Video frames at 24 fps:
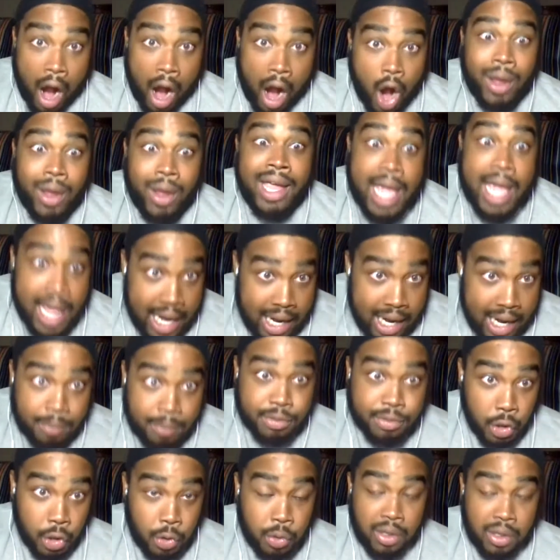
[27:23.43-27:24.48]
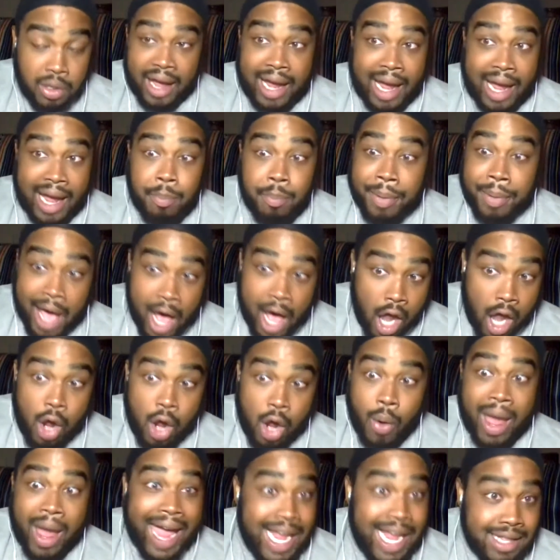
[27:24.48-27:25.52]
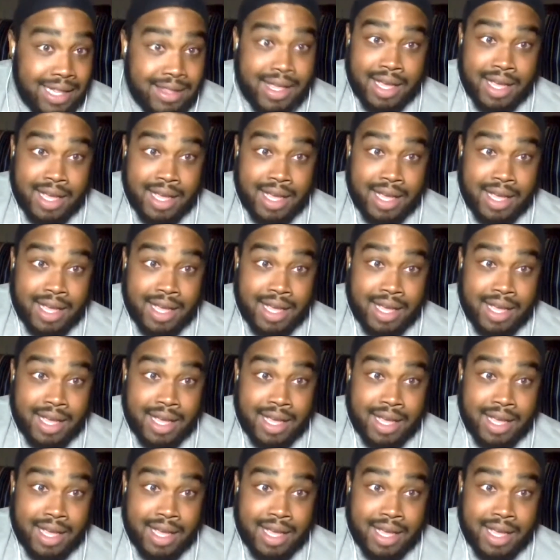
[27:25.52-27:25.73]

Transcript: hit him, dude. Like, Paulo ate that